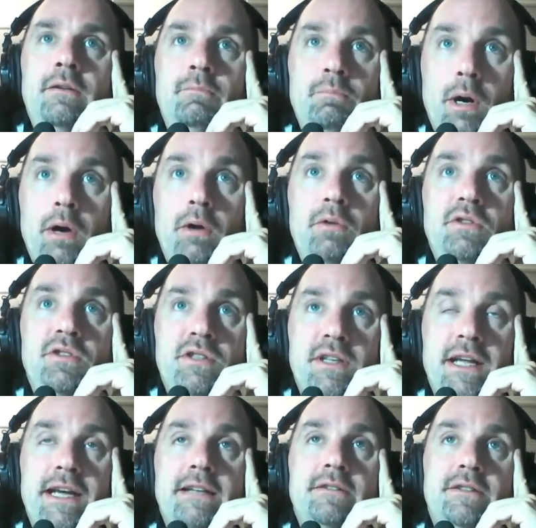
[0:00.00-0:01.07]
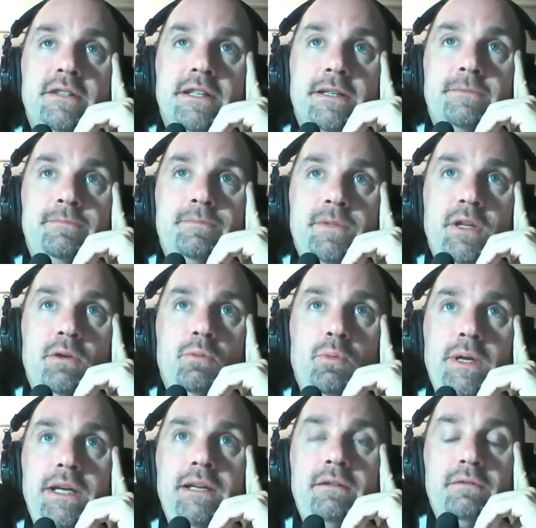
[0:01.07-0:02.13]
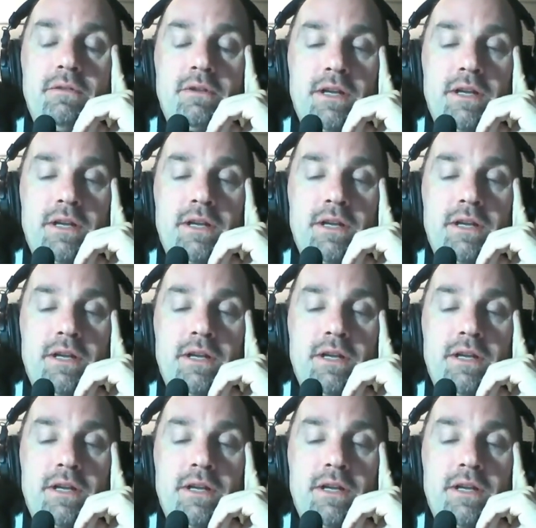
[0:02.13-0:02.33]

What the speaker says: modes that we